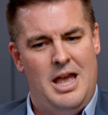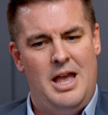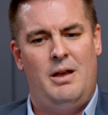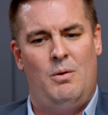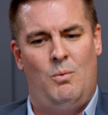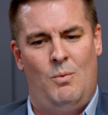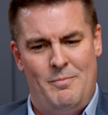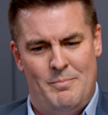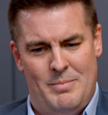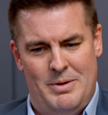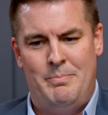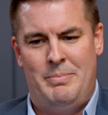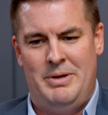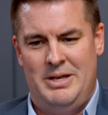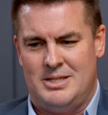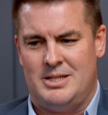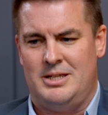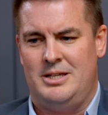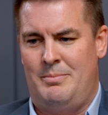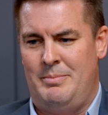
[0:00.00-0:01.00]
We've been
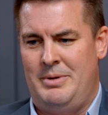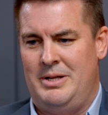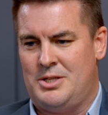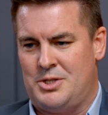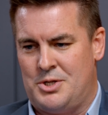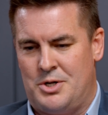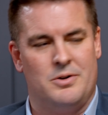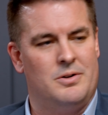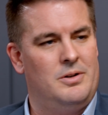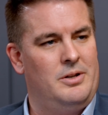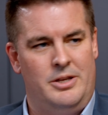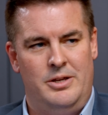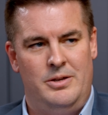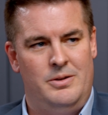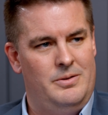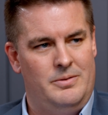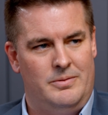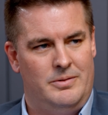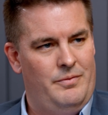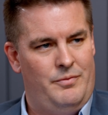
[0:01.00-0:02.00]
busy. I mean,
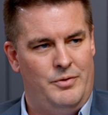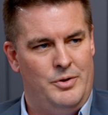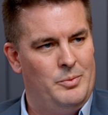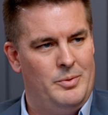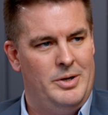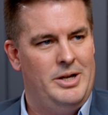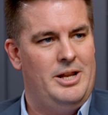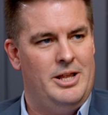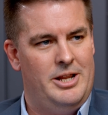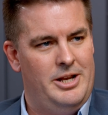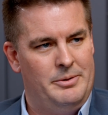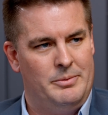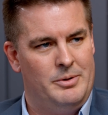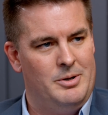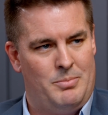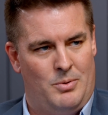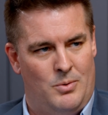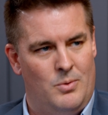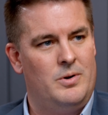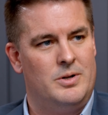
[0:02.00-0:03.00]
certainly, if you read any
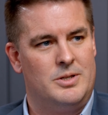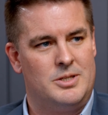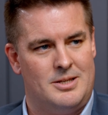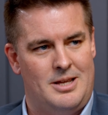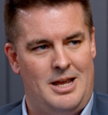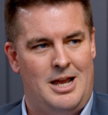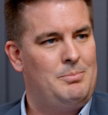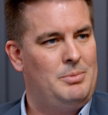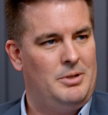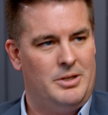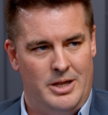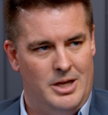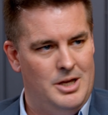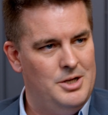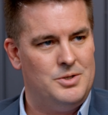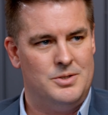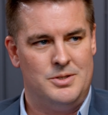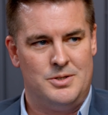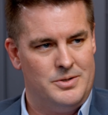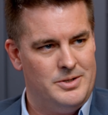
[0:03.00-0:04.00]
reports,
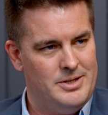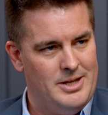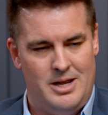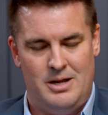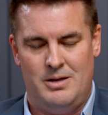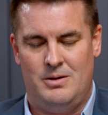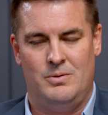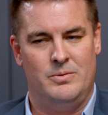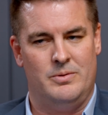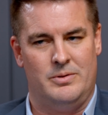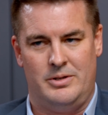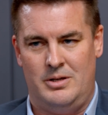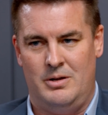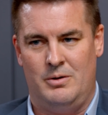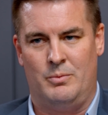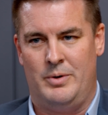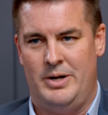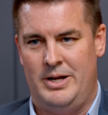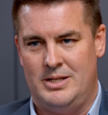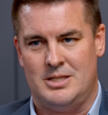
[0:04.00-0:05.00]
applications are down. You know,
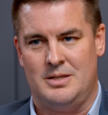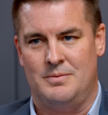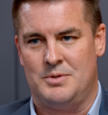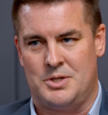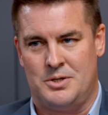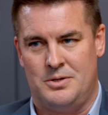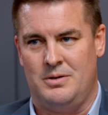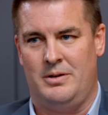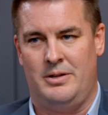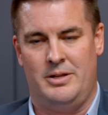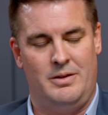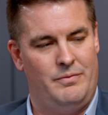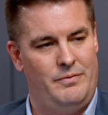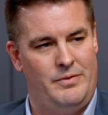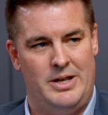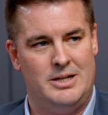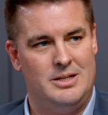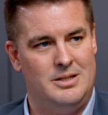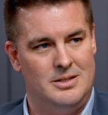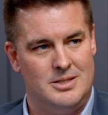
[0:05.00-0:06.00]
rates have certainly
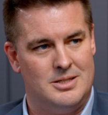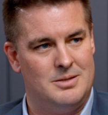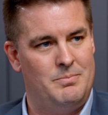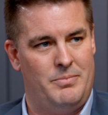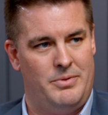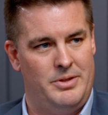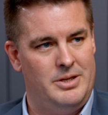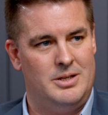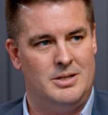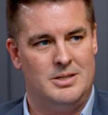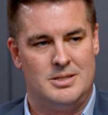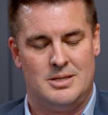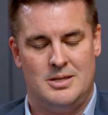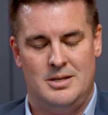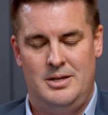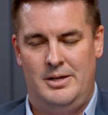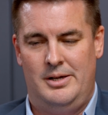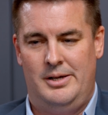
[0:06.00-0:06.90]
affected some things.